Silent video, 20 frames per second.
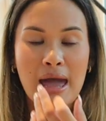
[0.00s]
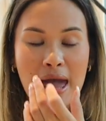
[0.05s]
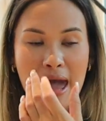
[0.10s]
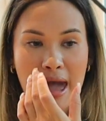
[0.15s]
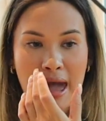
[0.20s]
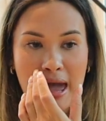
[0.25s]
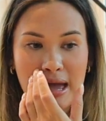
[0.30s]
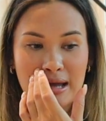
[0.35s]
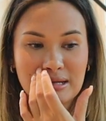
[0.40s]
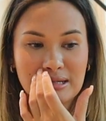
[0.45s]

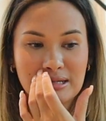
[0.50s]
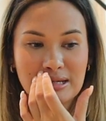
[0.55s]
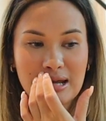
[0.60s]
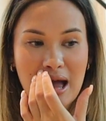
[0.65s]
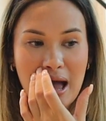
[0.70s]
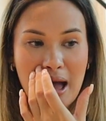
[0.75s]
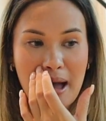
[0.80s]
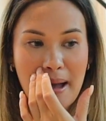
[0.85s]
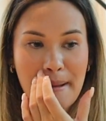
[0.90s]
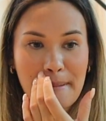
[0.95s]

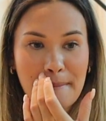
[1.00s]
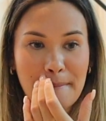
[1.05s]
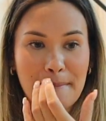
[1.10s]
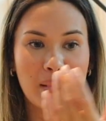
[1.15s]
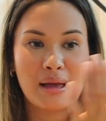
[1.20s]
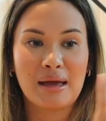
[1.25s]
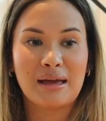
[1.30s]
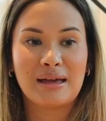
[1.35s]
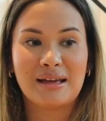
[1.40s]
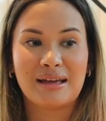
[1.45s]

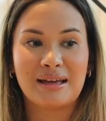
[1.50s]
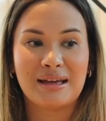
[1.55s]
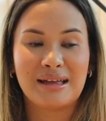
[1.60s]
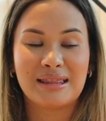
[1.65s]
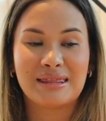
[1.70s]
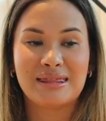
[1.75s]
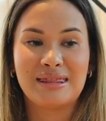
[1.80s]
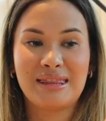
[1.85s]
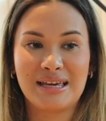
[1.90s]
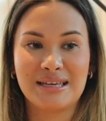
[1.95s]
And
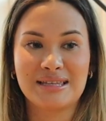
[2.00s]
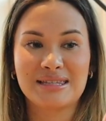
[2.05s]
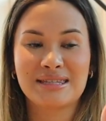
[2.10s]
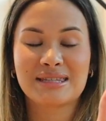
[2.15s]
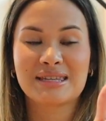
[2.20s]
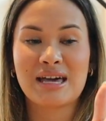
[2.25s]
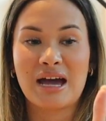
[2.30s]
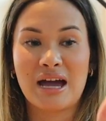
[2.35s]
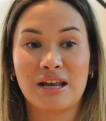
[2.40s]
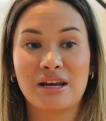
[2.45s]

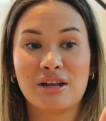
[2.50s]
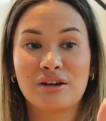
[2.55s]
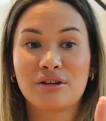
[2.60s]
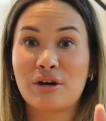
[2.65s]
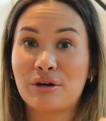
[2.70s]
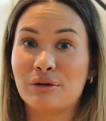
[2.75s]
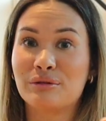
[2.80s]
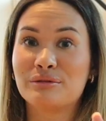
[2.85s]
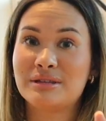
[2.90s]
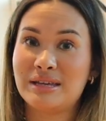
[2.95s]
this kind of
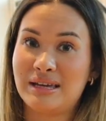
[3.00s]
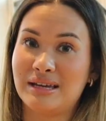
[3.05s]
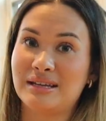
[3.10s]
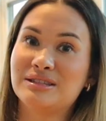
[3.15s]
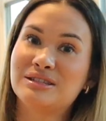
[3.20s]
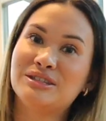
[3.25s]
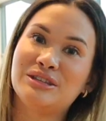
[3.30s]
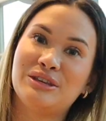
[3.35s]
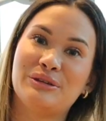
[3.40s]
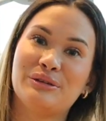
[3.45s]
goes
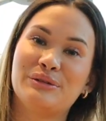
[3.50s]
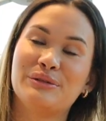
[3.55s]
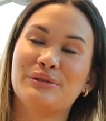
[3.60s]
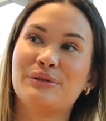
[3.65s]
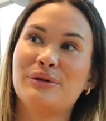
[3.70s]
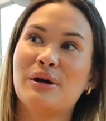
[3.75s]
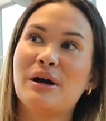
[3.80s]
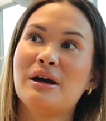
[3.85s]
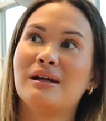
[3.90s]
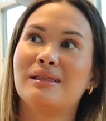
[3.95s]

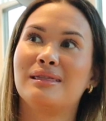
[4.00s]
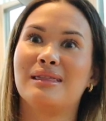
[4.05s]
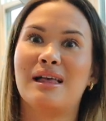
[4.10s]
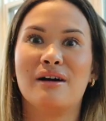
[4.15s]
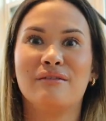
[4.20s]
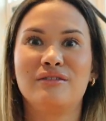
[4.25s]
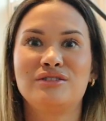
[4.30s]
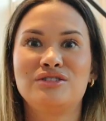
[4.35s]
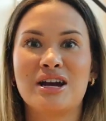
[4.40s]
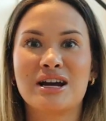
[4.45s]
into
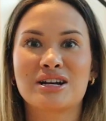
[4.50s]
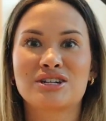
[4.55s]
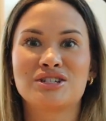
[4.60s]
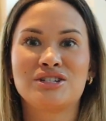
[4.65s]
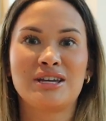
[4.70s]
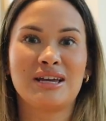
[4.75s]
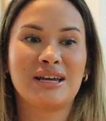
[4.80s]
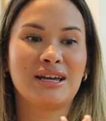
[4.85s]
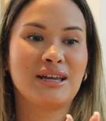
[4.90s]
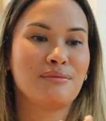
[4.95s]
law of
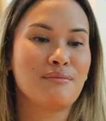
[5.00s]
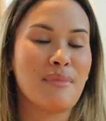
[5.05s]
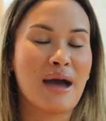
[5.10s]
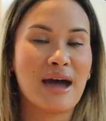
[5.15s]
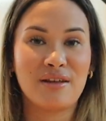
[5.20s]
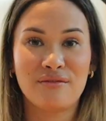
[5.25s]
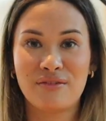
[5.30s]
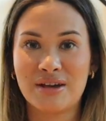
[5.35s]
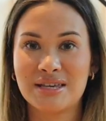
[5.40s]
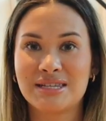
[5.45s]
attraction,
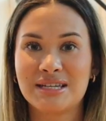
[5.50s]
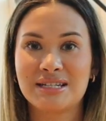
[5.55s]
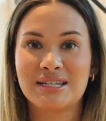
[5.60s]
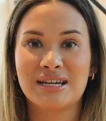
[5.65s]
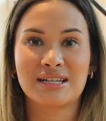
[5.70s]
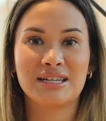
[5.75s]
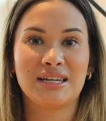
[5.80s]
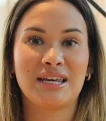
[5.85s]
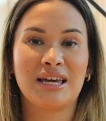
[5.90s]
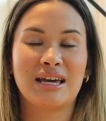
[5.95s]
manifesting
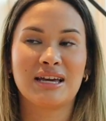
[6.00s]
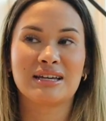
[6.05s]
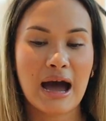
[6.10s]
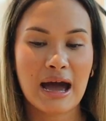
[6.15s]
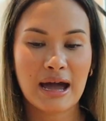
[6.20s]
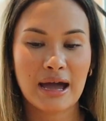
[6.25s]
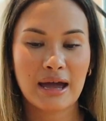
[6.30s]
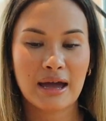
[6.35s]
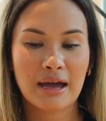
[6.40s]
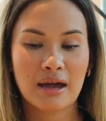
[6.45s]
technique.
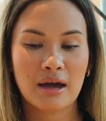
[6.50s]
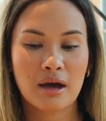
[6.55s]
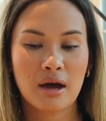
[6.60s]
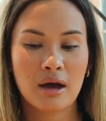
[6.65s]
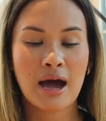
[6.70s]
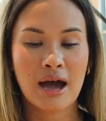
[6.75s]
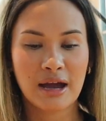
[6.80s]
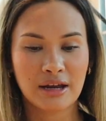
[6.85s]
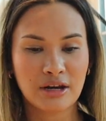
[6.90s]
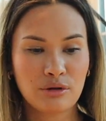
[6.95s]
I
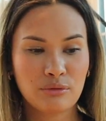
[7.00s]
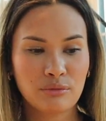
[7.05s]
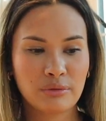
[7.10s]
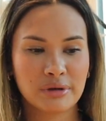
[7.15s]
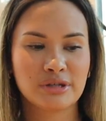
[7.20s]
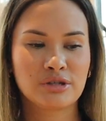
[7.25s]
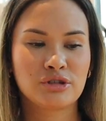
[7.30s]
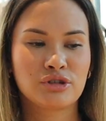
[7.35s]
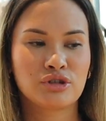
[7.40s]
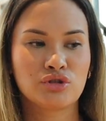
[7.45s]
kind of
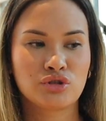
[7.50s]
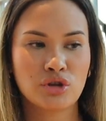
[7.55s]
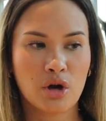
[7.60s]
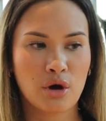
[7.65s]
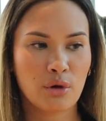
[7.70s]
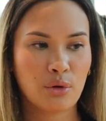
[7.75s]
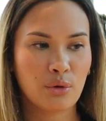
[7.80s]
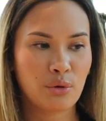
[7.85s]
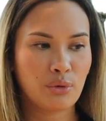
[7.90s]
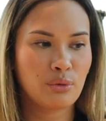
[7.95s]
was
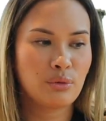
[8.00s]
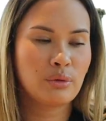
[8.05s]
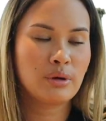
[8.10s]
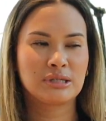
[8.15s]
so